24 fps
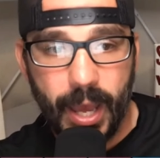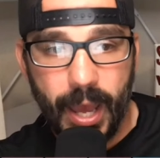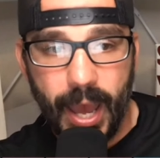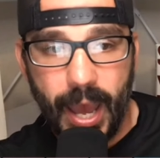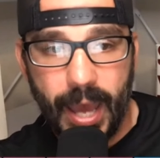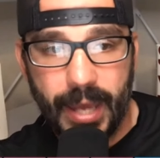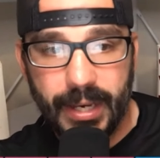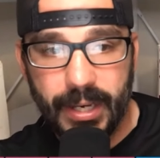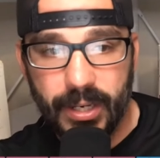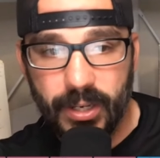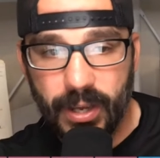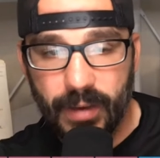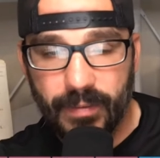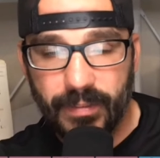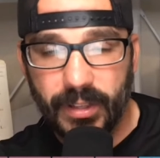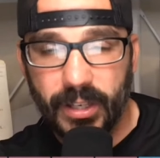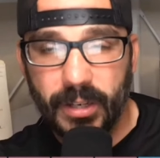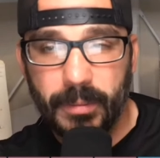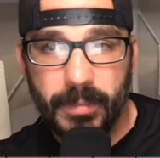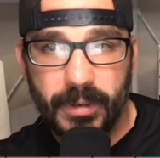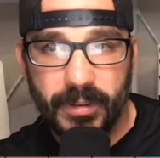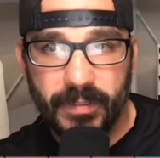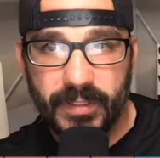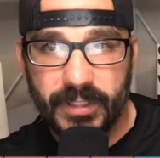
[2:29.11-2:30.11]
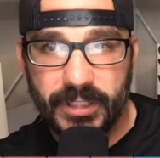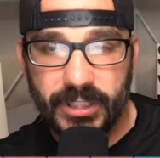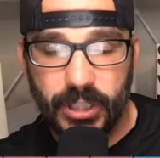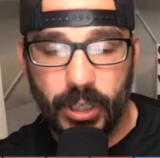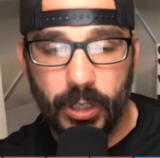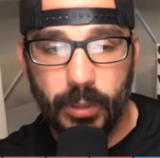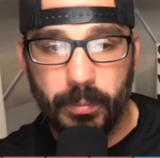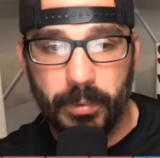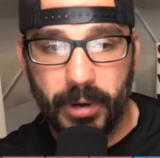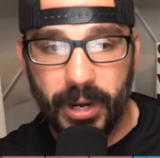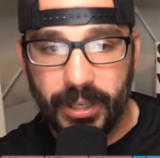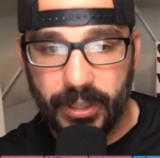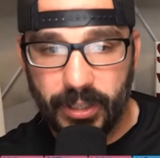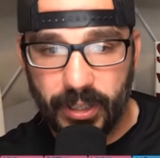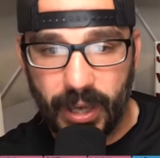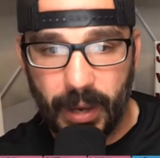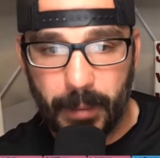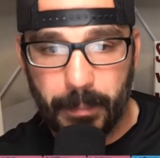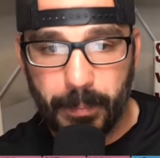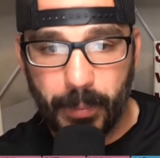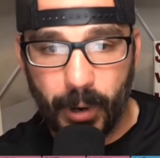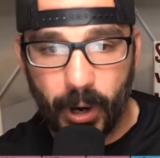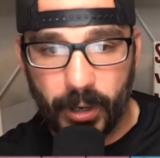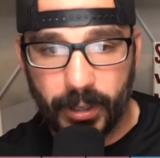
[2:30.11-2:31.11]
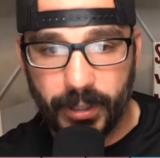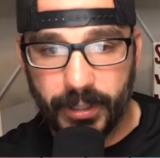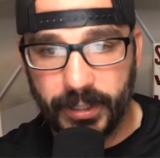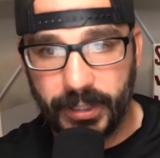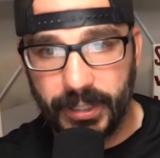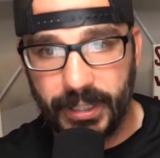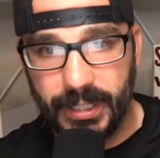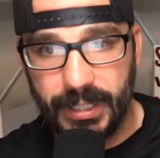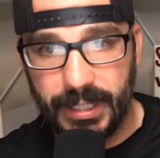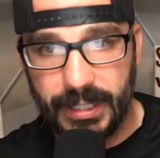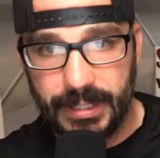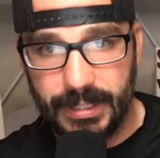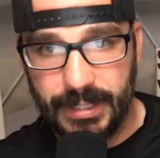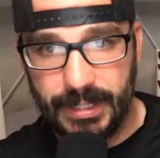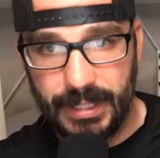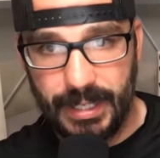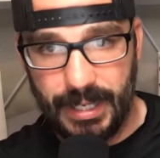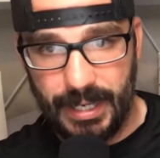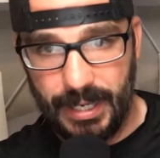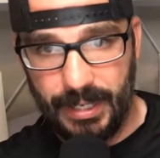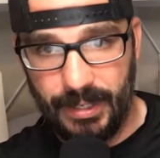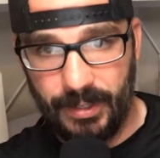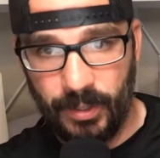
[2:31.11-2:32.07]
And then you have a little bit of a tier break. You got Barkley and ETN.